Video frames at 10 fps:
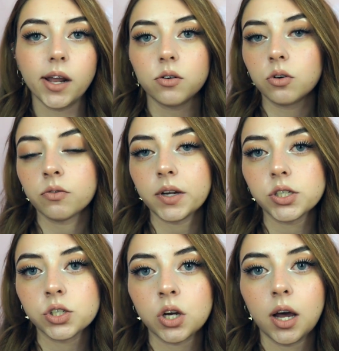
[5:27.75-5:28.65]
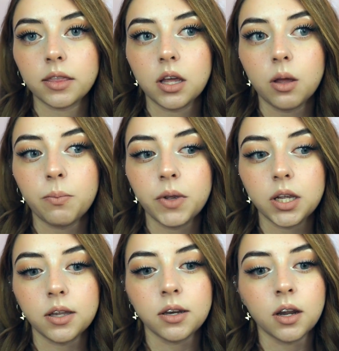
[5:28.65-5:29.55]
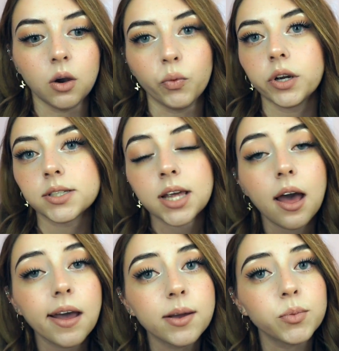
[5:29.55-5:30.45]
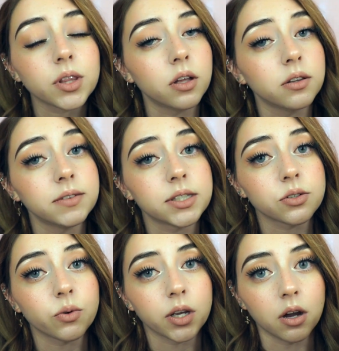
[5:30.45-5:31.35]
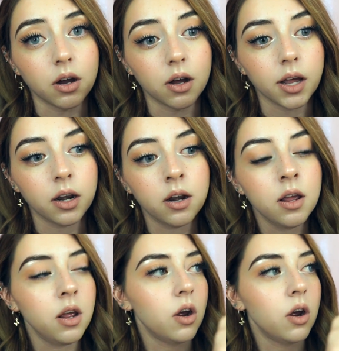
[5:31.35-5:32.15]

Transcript: I don't know if I just caught them in a weird time with all of this going on,